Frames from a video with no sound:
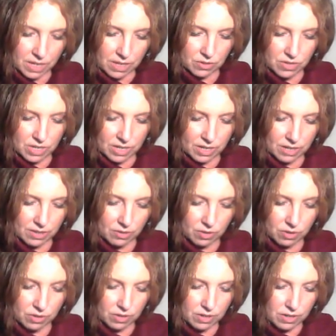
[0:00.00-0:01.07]
There's
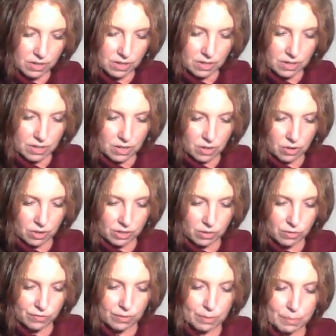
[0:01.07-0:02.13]
another article
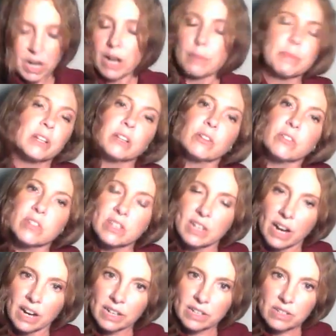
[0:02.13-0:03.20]
from Popular
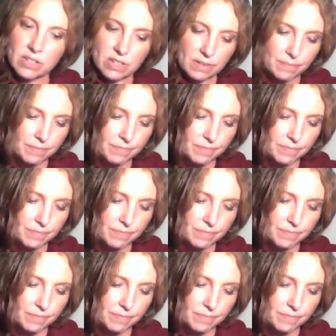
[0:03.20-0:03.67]
Science.